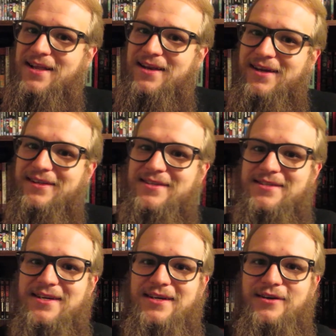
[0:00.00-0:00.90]
and then you get the
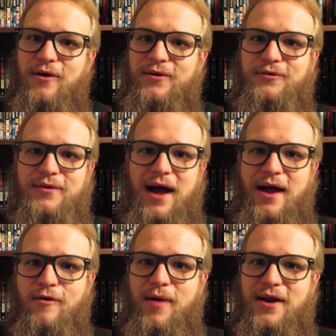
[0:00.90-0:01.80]
scene going through the
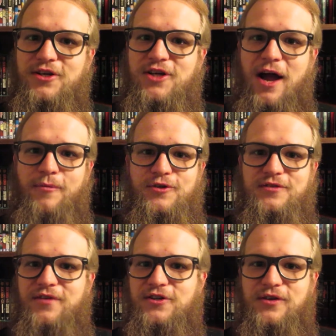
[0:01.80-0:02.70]
auto body shop, which
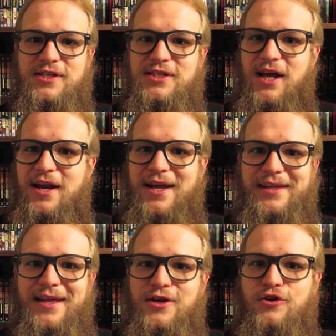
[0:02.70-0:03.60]
is visually stunning,
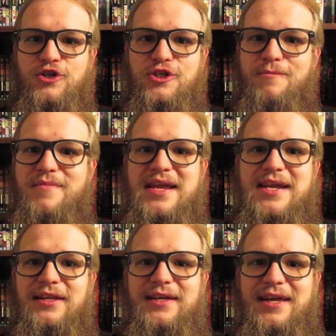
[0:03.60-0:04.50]
and then you're just
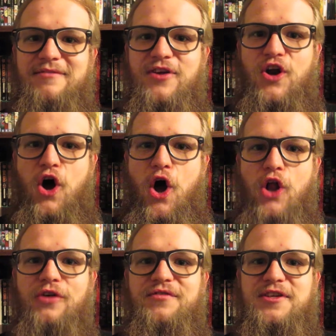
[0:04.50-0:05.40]
immediately given
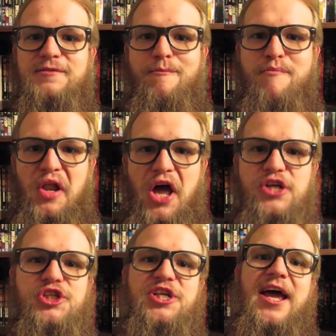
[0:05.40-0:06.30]
all of this
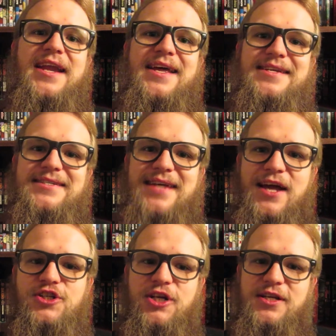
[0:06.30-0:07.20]
bloodshed and
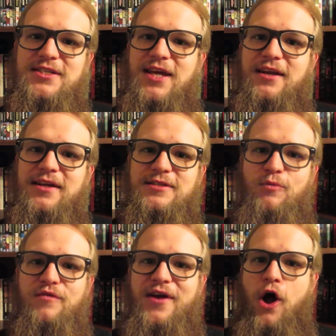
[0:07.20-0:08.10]
tension, and suddenly it's more of an